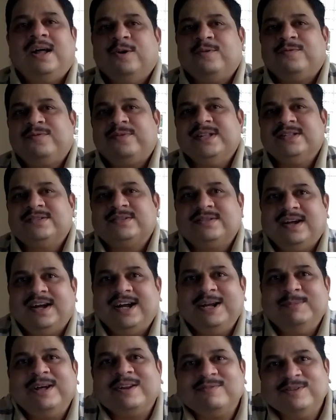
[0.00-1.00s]
friends,
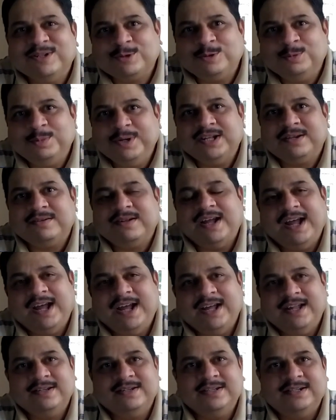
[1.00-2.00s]
I'm Arvind Kuber
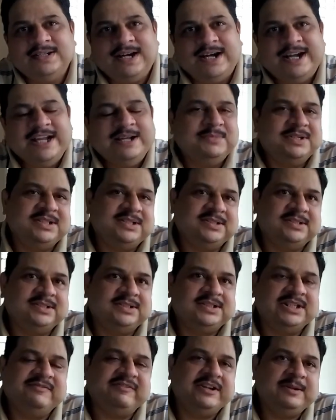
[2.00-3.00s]
and I'm a
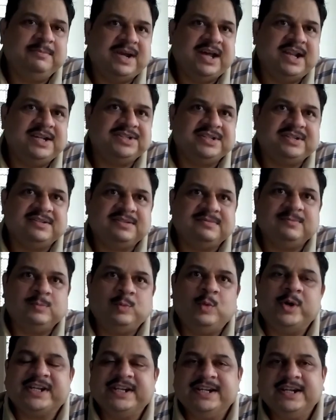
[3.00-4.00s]
delivery manager
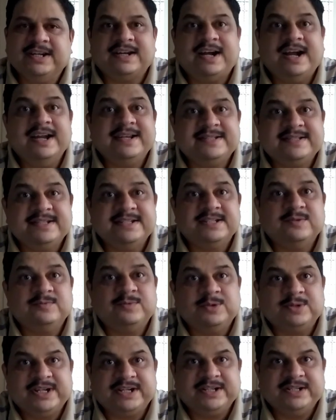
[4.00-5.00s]
working at ITC's
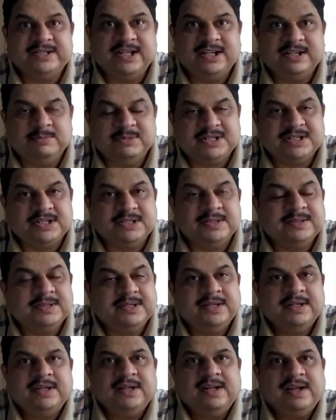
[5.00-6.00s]
Infotech India Limited.
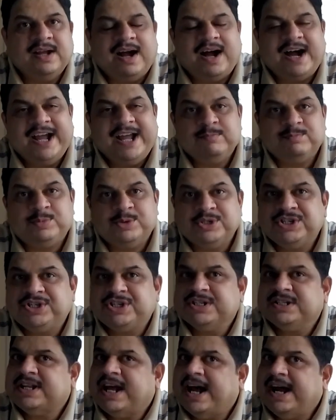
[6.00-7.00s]
I'm
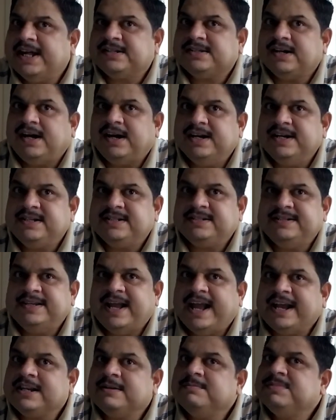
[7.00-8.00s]
positioned at ITC
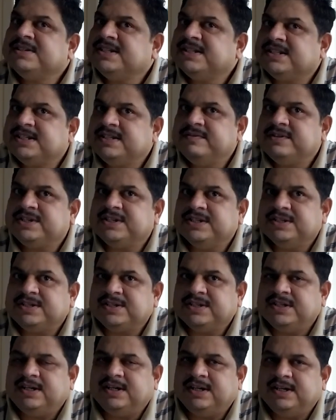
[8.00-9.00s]
Agribusiness
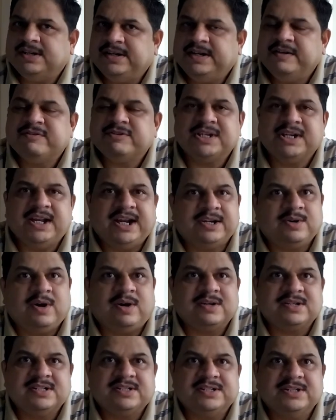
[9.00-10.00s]
Division's divisional
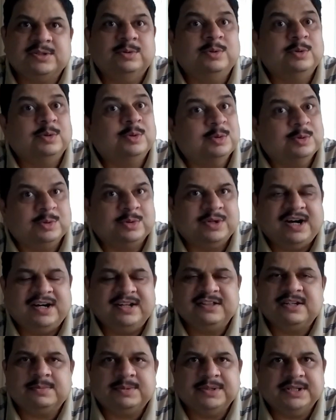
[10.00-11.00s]
headquarters in Guntur,
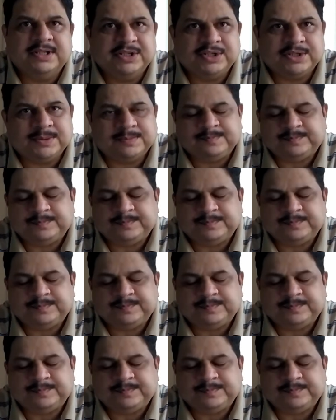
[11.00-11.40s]
Andhra Pradesh.